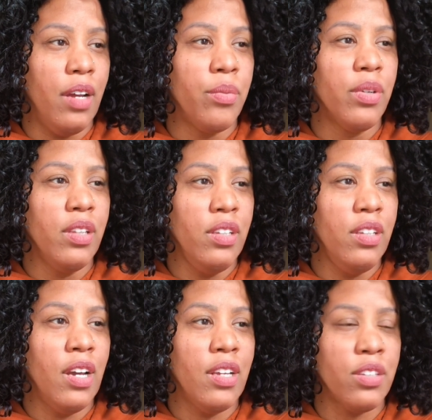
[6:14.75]
really
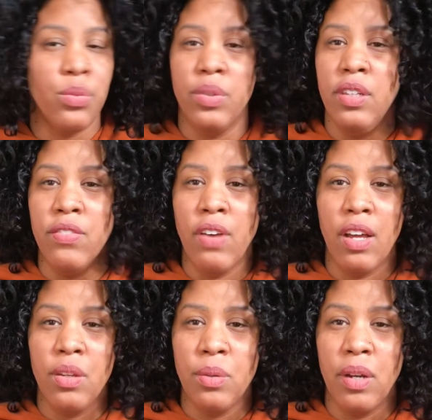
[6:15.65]
had to
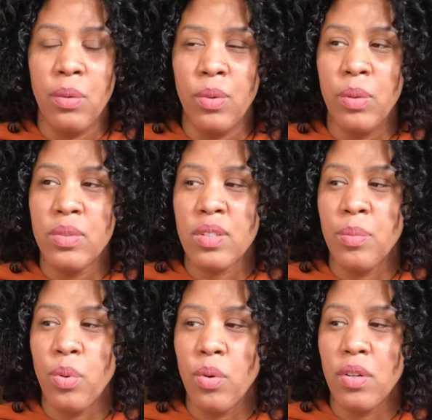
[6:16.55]
reevaluate what was
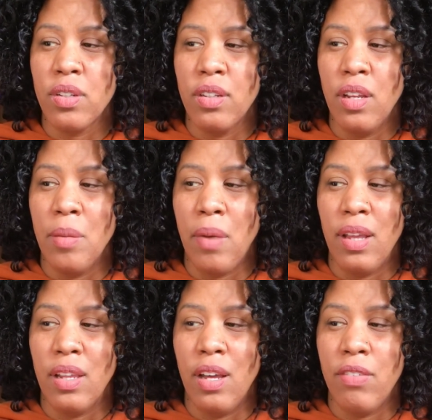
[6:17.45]
important in my
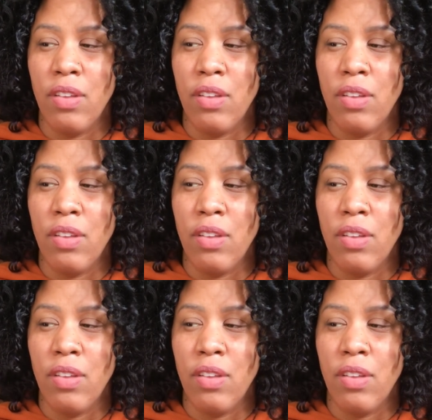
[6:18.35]
life.